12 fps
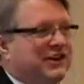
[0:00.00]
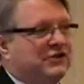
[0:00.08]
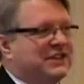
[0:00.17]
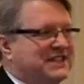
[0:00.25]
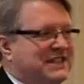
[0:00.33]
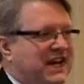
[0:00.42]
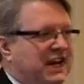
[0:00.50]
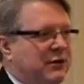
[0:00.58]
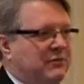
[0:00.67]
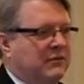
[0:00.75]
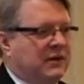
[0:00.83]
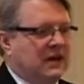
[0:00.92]
they're the
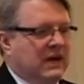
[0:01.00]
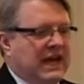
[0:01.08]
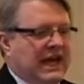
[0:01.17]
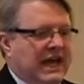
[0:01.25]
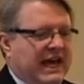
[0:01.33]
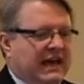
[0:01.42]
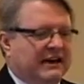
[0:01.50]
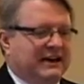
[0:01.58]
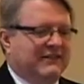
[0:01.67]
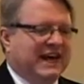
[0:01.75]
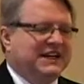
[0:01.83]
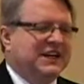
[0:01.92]
same.
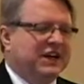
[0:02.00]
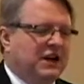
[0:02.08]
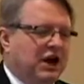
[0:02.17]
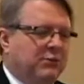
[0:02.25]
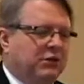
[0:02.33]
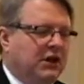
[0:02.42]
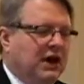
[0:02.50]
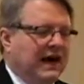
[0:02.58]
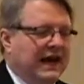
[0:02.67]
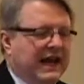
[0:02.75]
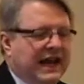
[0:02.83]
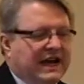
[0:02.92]
And that can
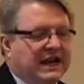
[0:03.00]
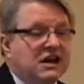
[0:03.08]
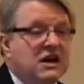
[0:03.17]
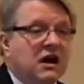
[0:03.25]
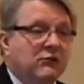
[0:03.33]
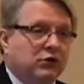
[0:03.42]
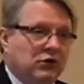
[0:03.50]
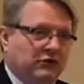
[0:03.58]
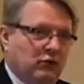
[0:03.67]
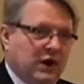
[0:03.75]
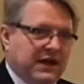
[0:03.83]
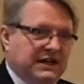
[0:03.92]
apply any number
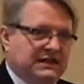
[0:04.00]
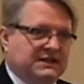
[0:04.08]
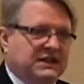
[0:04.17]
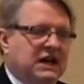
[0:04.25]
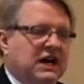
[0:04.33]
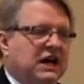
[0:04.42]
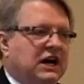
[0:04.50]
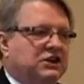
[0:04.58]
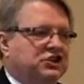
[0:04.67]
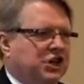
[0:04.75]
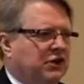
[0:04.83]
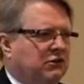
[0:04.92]
of ways.
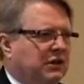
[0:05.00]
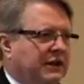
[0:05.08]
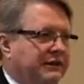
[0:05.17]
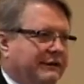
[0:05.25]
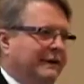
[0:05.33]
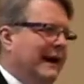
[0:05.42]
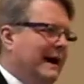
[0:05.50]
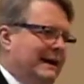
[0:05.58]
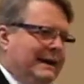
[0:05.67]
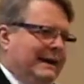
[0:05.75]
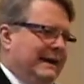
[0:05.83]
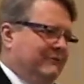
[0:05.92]
Generally, they're not
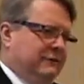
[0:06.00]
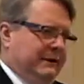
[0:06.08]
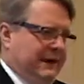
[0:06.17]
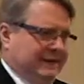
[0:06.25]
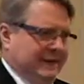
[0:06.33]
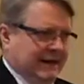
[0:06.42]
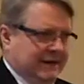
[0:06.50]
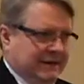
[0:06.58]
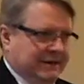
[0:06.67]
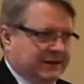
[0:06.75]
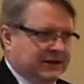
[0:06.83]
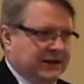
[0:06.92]
ever exactly
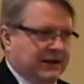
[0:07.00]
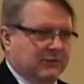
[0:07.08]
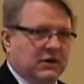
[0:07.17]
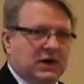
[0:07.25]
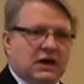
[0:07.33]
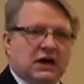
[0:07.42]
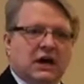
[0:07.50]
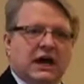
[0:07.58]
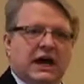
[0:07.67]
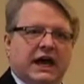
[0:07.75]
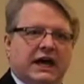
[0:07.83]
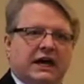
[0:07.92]
the same.
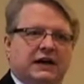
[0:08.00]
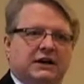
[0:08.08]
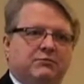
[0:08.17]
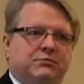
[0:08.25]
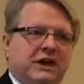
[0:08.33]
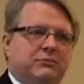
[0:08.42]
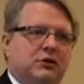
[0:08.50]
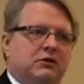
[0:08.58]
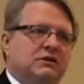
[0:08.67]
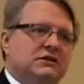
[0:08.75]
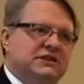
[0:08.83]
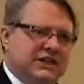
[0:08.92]
And
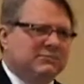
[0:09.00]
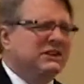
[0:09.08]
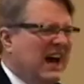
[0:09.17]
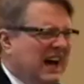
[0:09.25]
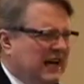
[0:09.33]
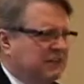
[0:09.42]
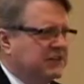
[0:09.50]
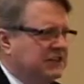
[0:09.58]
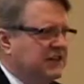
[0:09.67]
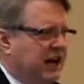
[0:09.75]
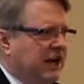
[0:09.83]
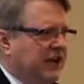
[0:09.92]
people sometimes